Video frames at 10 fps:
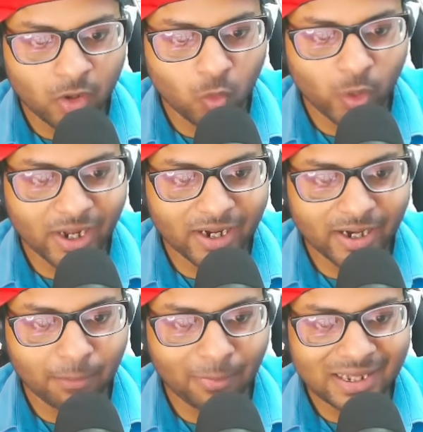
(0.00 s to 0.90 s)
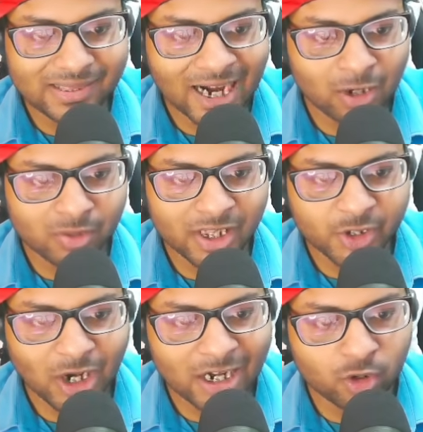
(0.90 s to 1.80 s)
We can combine that with the
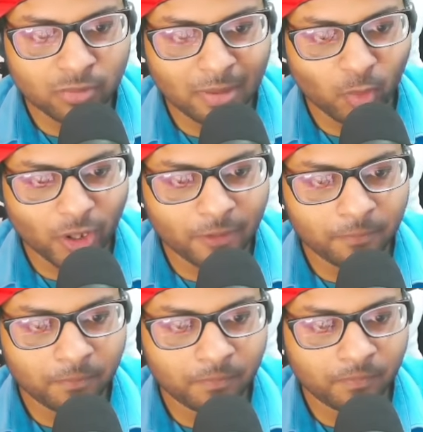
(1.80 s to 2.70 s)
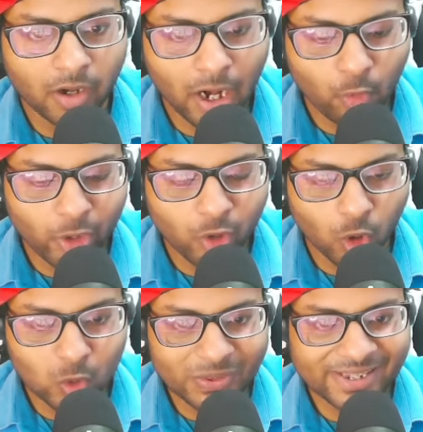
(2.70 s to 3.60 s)
childhood memory. Now we go
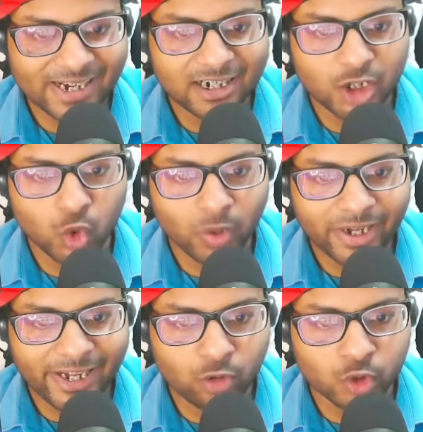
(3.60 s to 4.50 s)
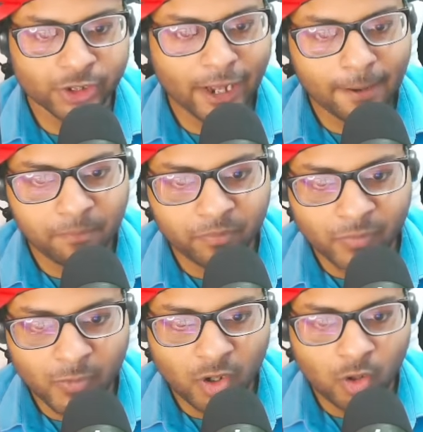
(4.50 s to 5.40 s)
to 2nd June, Tuesday.
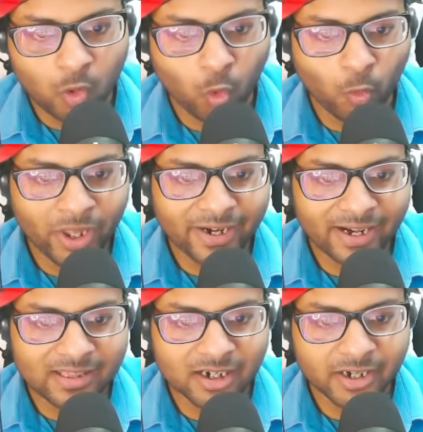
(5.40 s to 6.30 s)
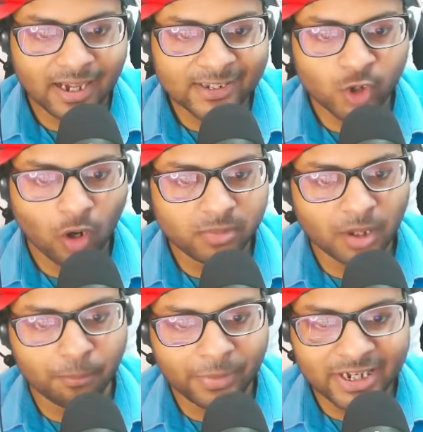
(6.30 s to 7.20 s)
We are getting the task of the
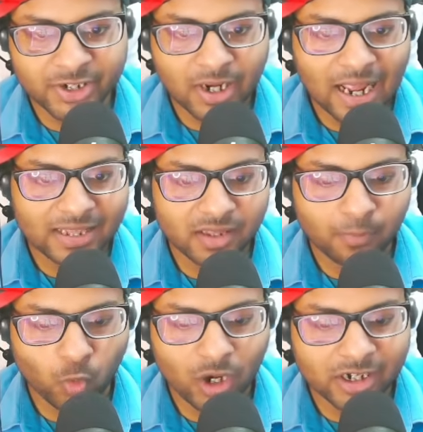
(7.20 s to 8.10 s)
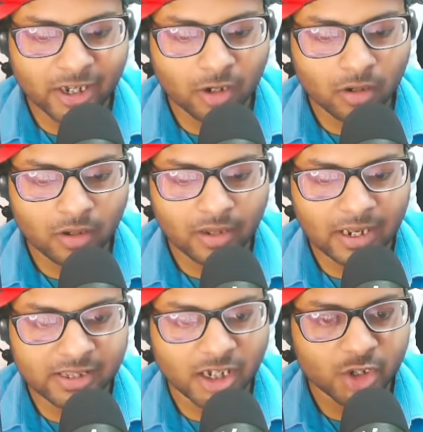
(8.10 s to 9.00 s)
beast and the polar terror
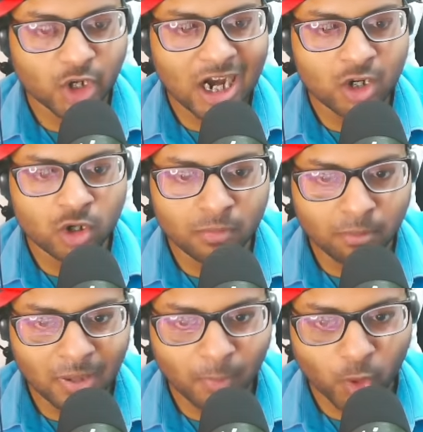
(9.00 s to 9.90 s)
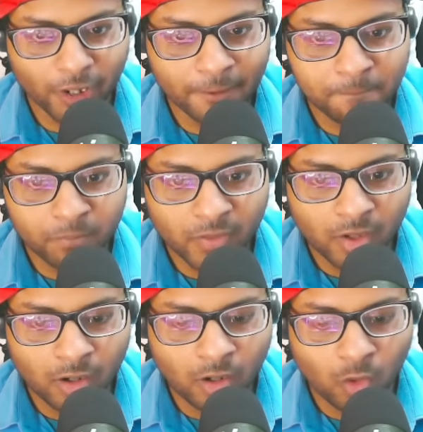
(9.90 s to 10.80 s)
in the childhood memory.
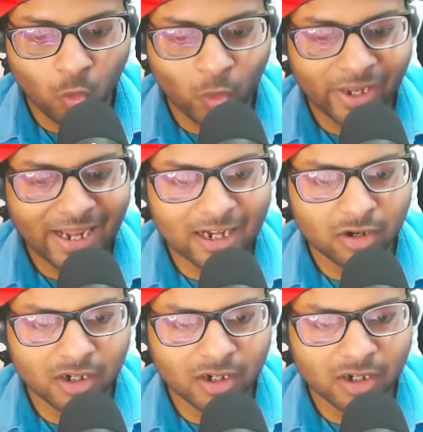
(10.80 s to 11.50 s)
We cannot